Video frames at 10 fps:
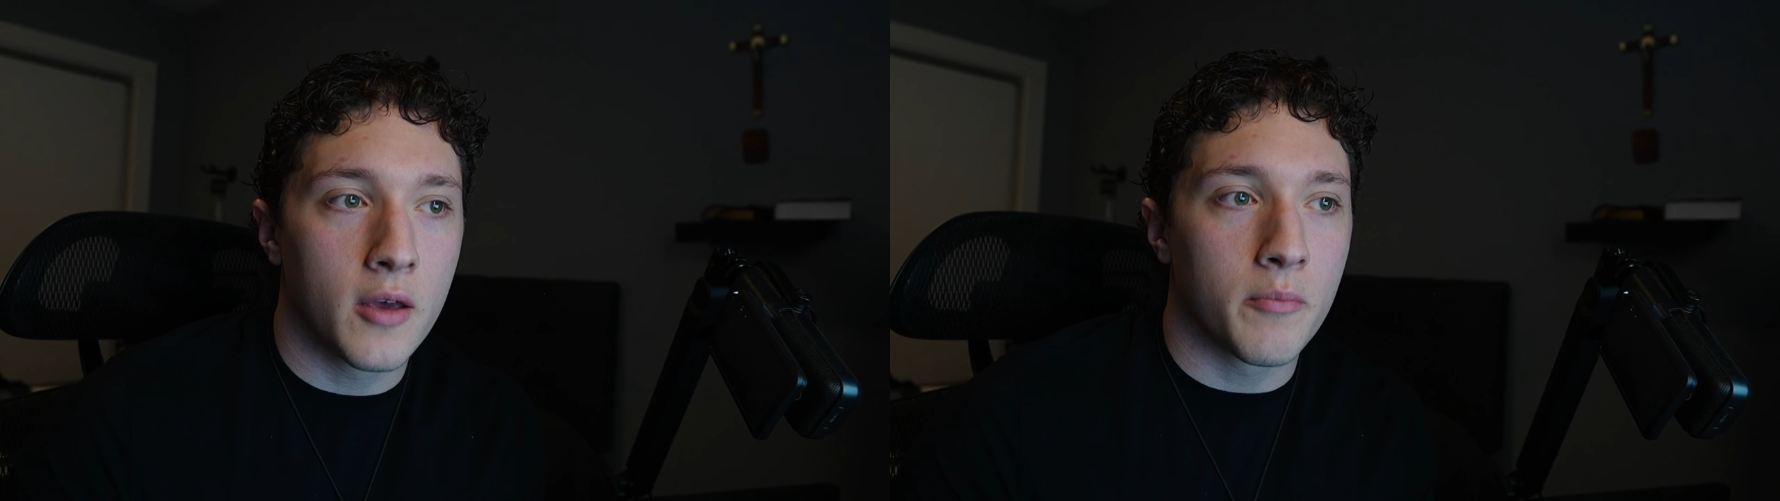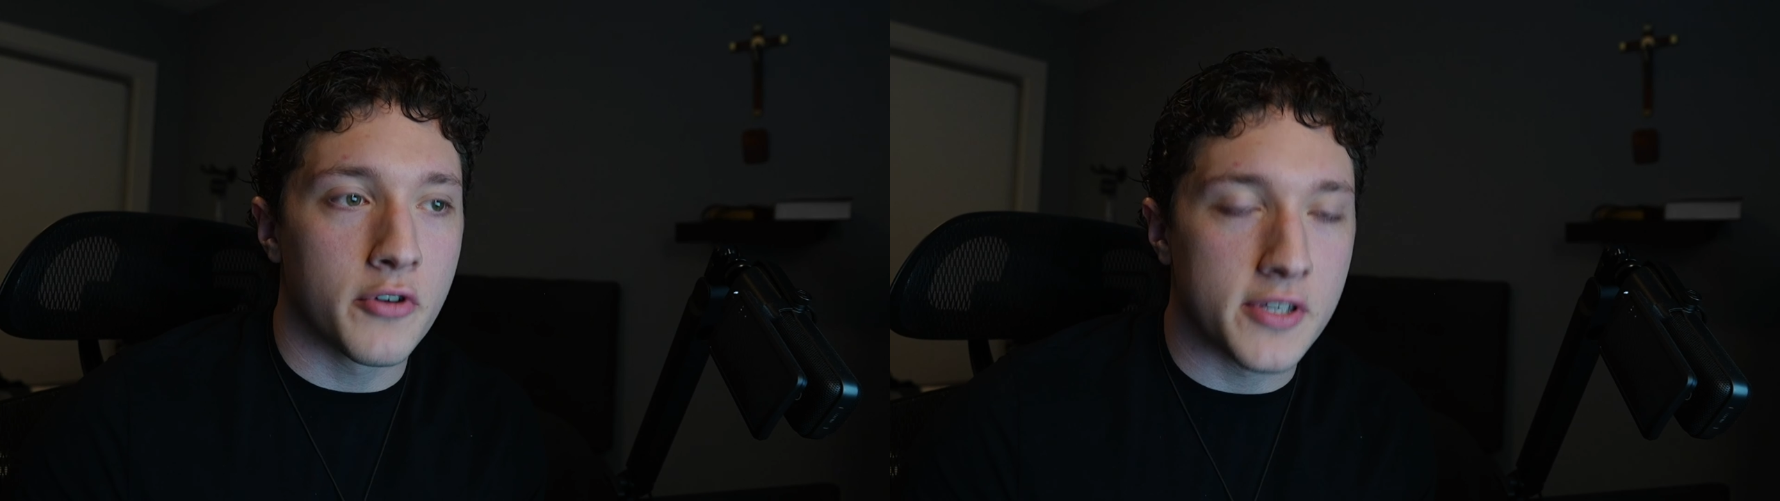
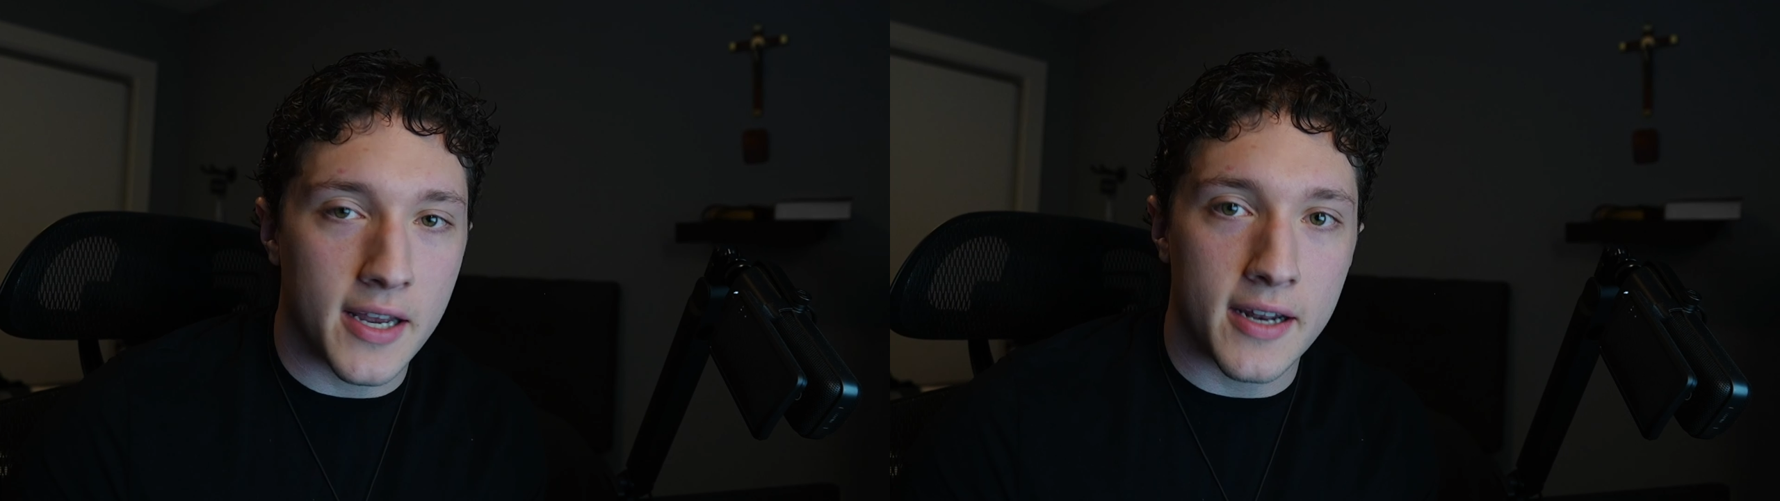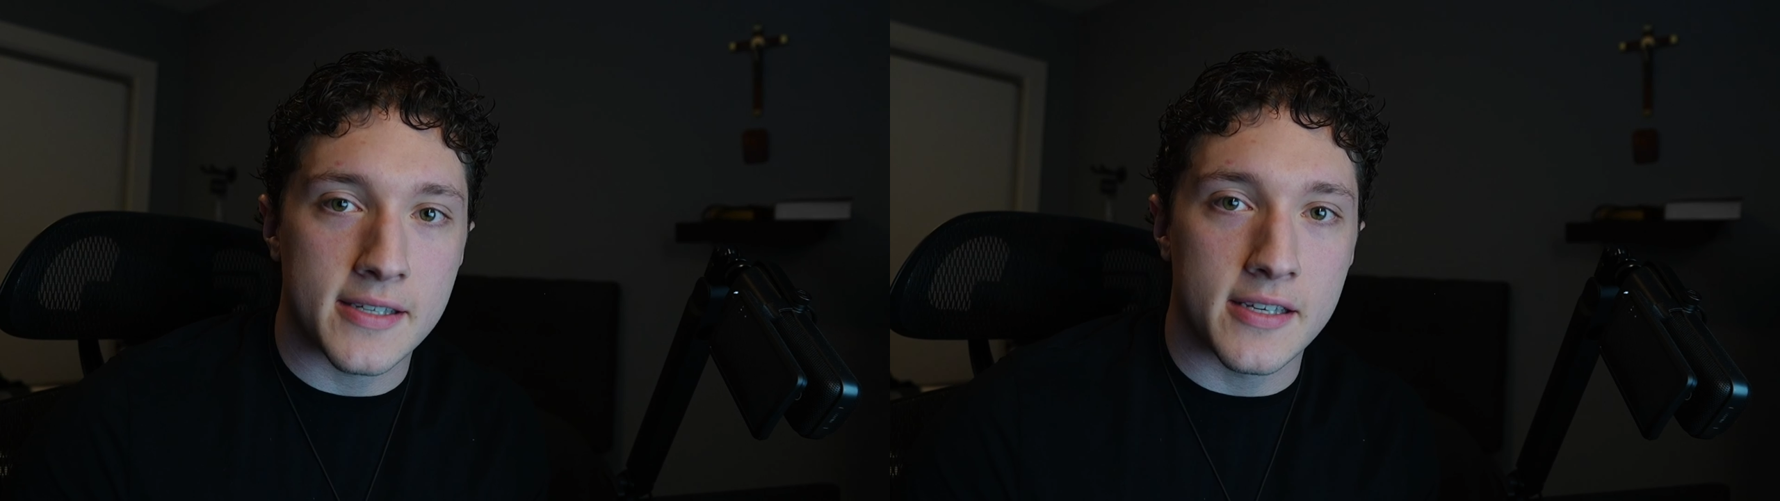present
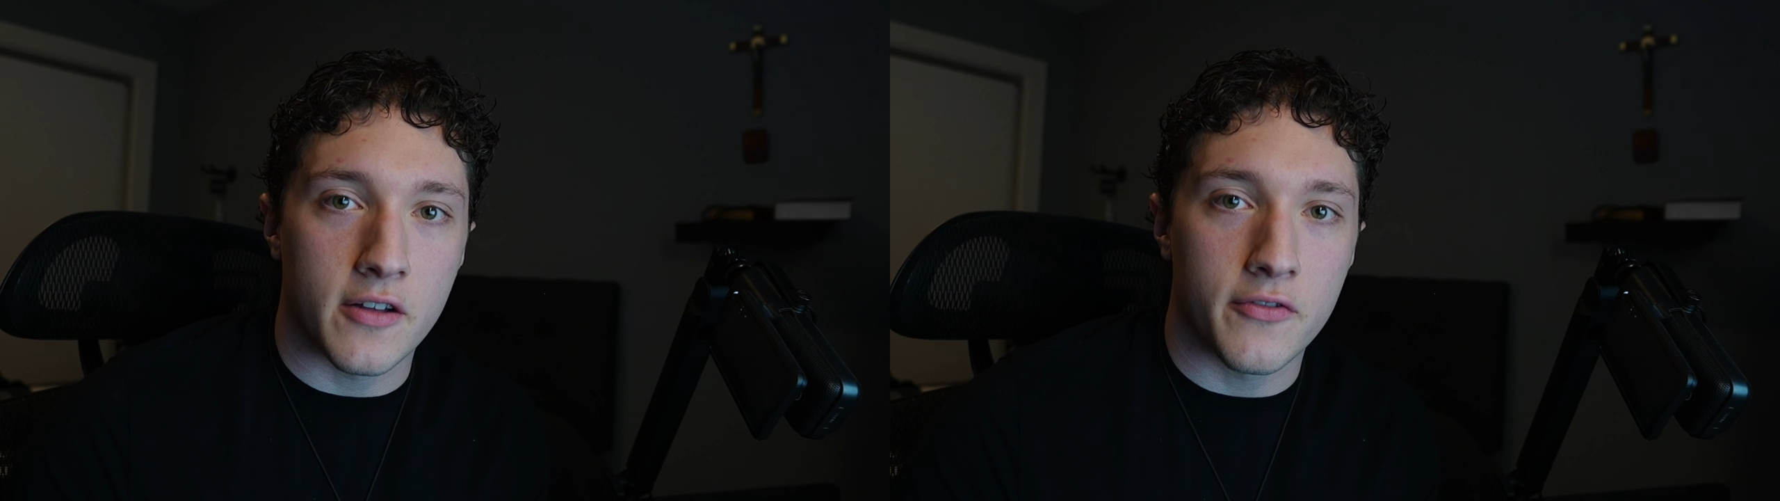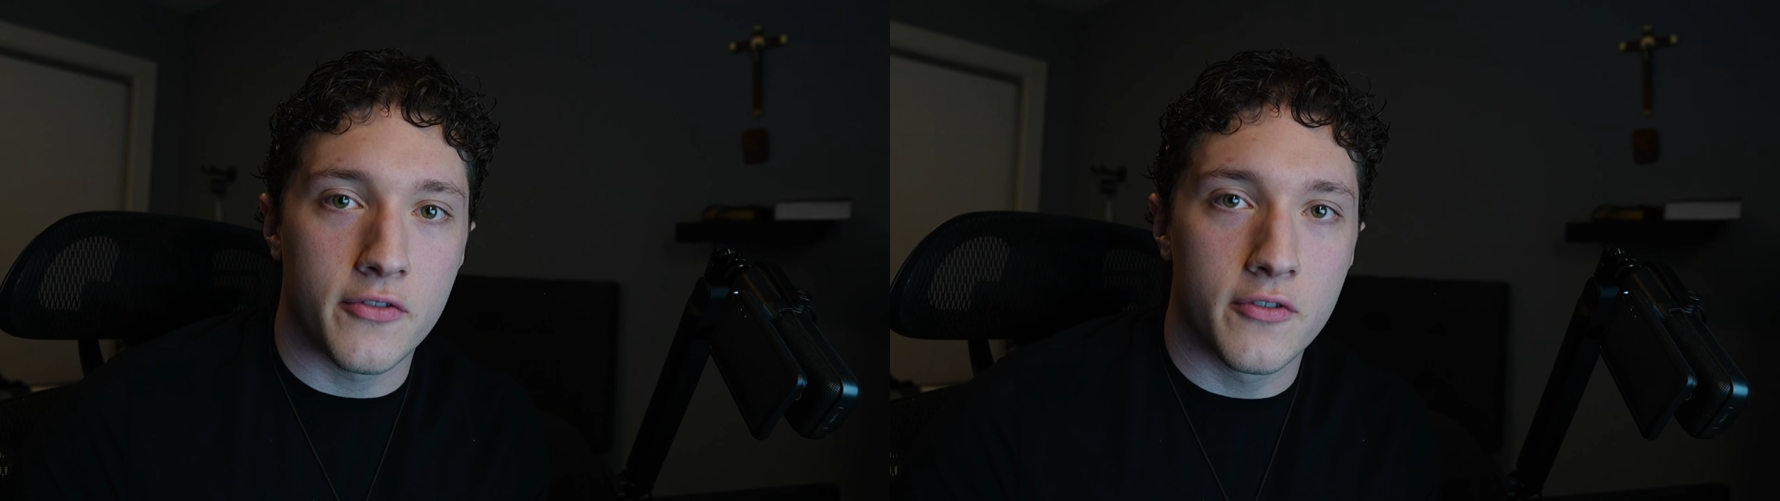
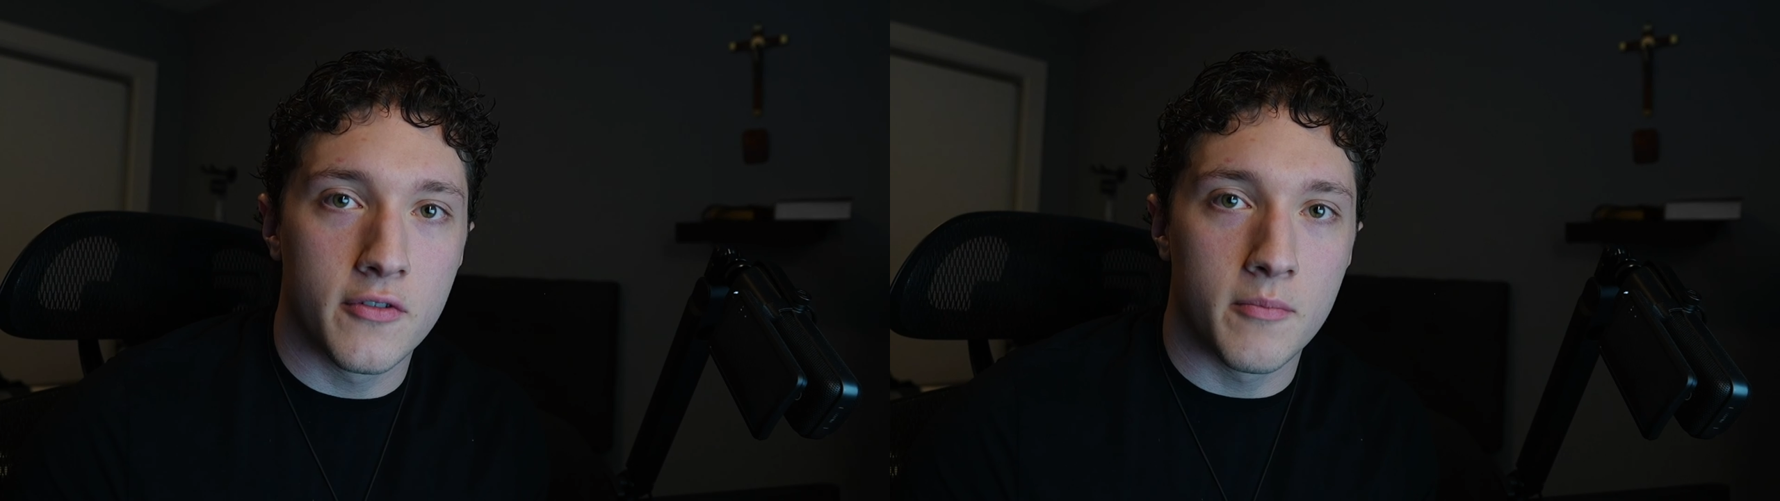itself.